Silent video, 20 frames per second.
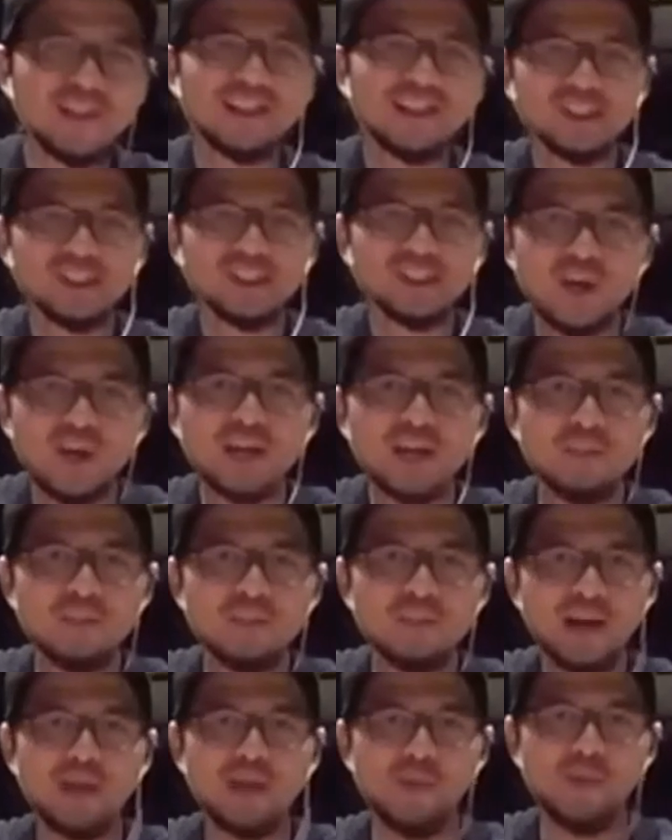we have to
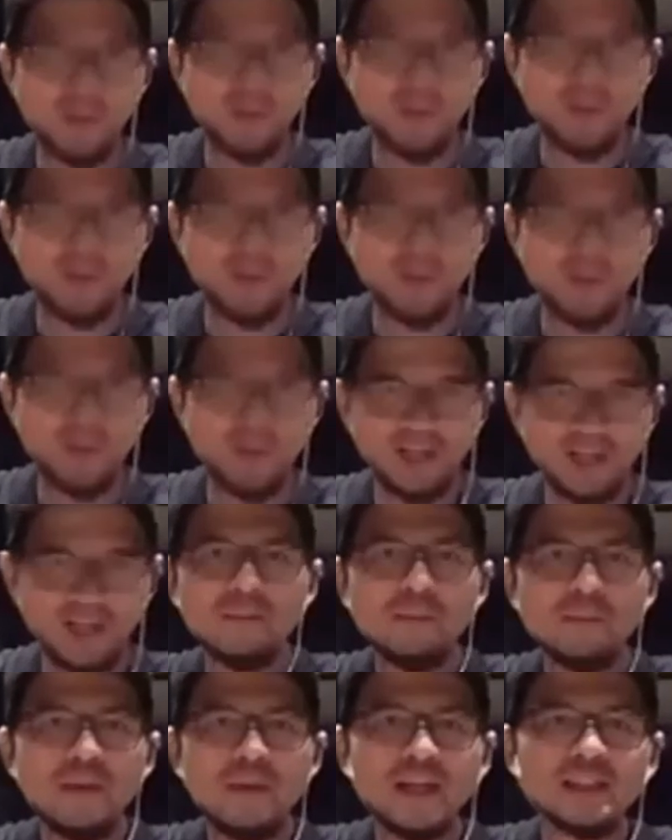address one by one,
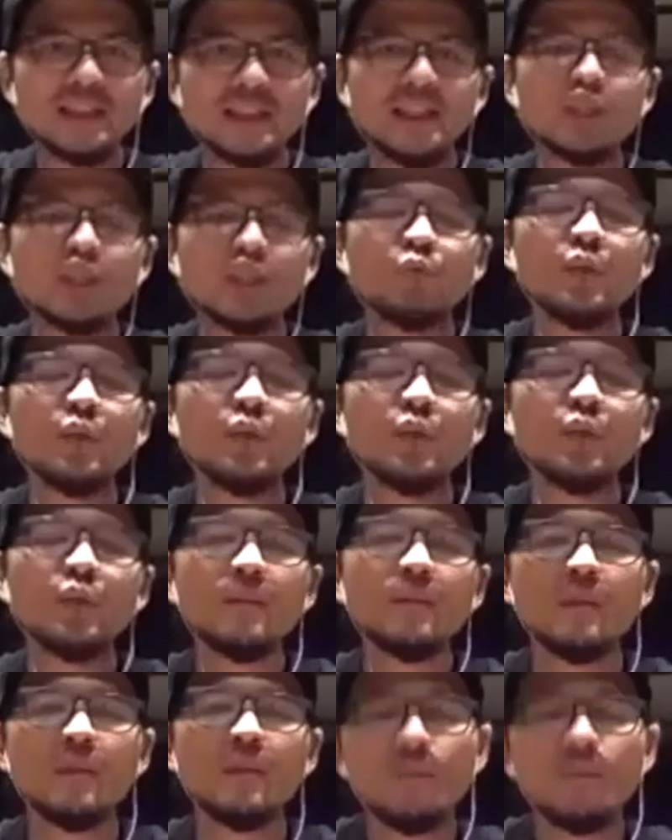but it
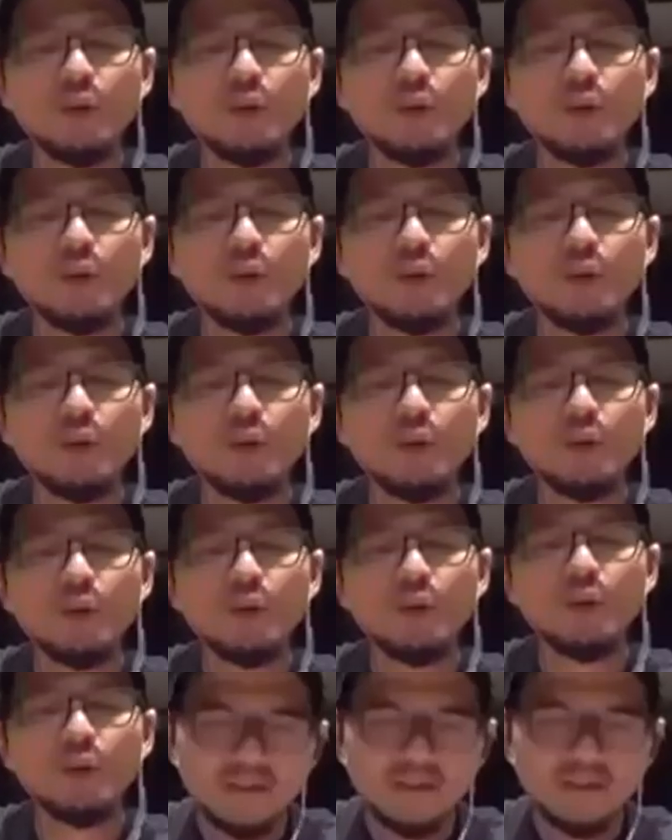will be more effective.
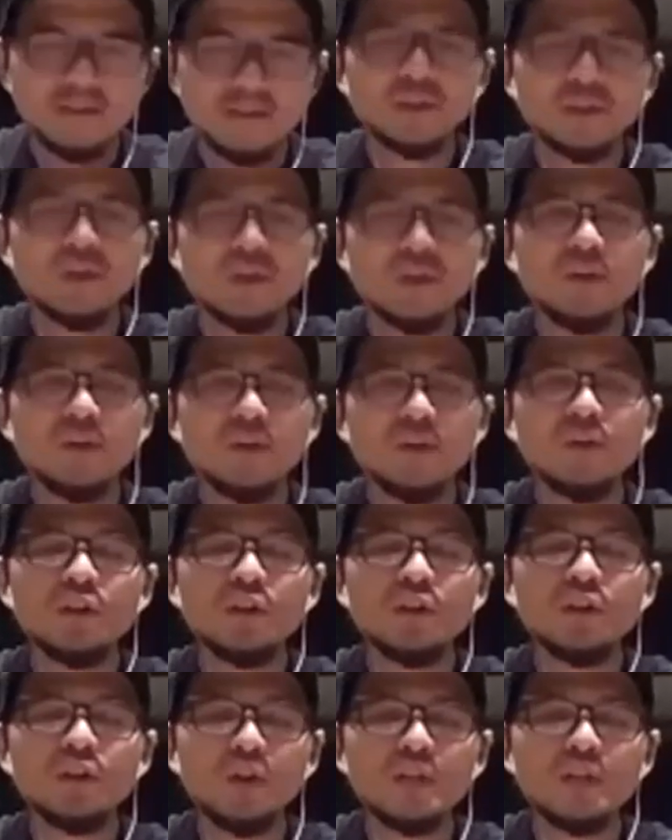So
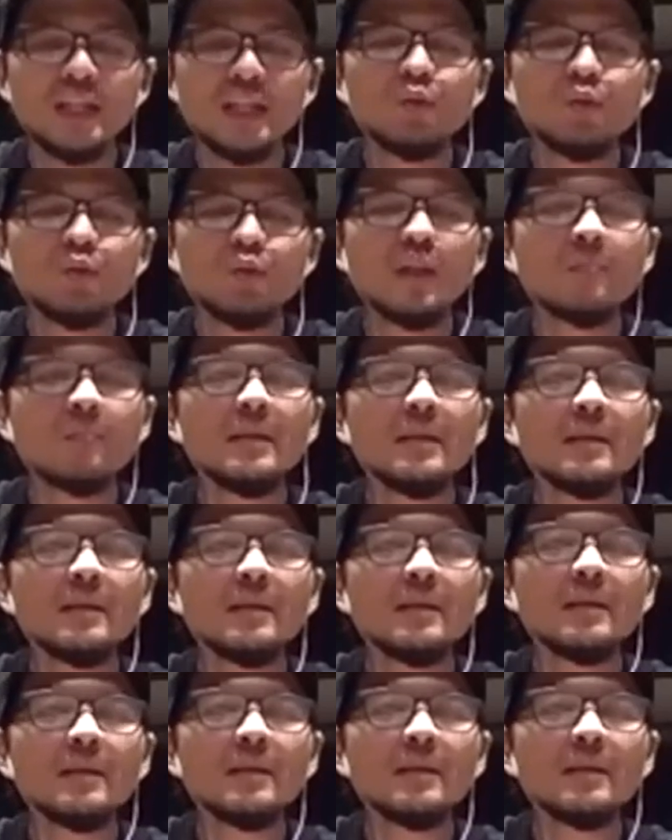your audience will
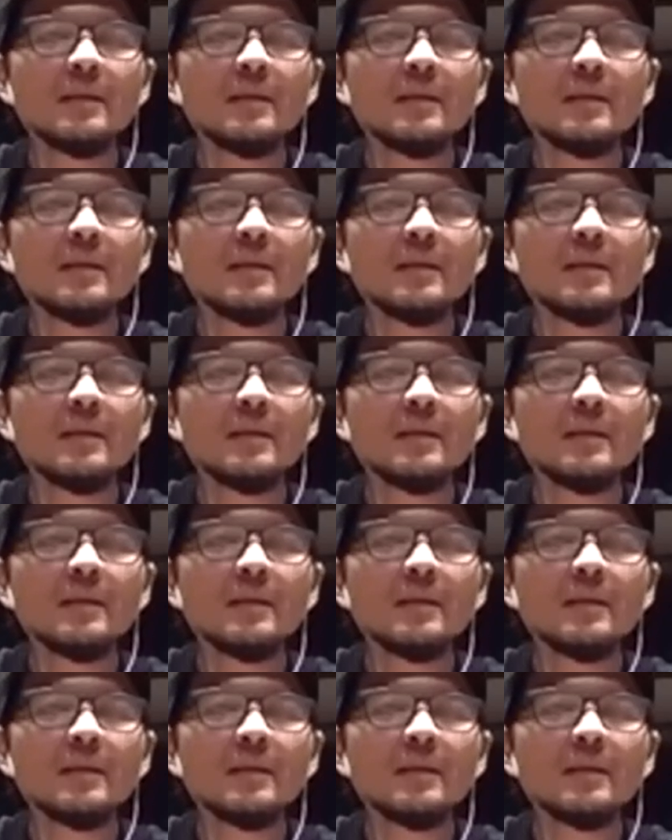be